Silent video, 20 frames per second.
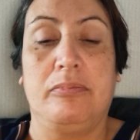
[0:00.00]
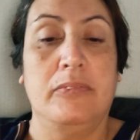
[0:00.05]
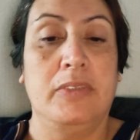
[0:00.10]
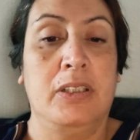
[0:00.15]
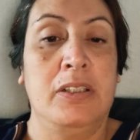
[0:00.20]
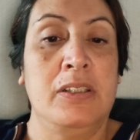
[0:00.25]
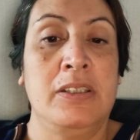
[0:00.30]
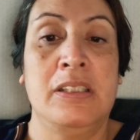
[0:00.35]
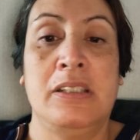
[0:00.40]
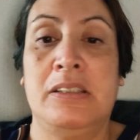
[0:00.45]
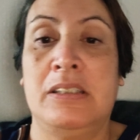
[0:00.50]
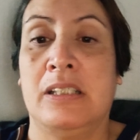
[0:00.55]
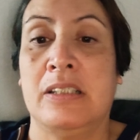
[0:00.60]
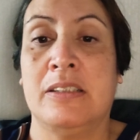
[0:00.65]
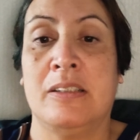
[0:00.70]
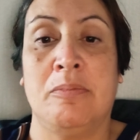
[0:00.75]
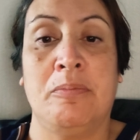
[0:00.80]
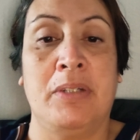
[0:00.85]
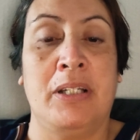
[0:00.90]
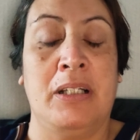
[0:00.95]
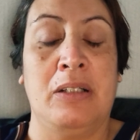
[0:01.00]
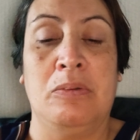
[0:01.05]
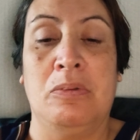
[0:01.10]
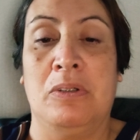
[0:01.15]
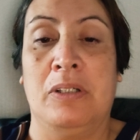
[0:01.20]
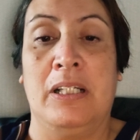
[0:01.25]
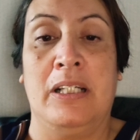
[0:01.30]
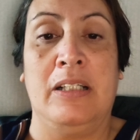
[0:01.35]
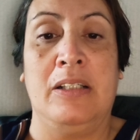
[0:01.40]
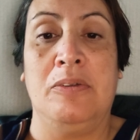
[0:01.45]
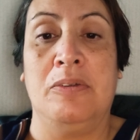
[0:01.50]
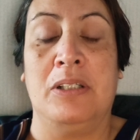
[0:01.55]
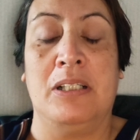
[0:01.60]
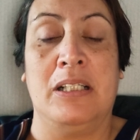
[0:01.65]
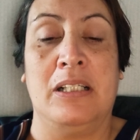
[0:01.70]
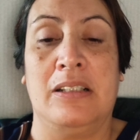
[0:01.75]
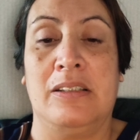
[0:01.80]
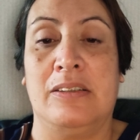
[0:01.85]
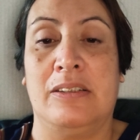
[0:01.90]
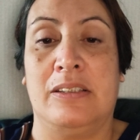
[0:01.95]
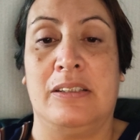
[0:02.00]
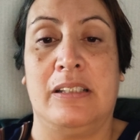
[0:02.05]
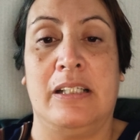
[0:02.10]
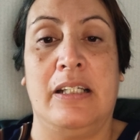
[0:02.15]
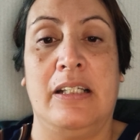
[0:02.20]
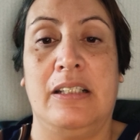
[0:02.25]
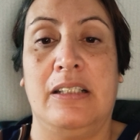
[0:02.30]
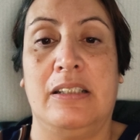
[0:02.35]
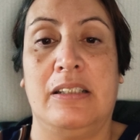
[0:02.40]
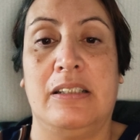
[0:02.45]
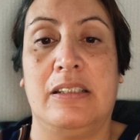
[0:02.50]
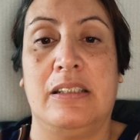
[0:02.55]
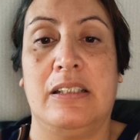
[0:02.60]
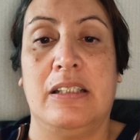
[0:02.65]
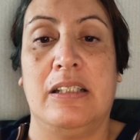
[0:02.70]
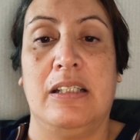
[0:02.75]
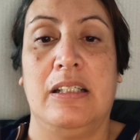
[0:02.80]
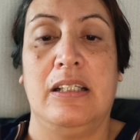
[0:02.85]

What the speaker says: because it doesn't matter what anyone else sees.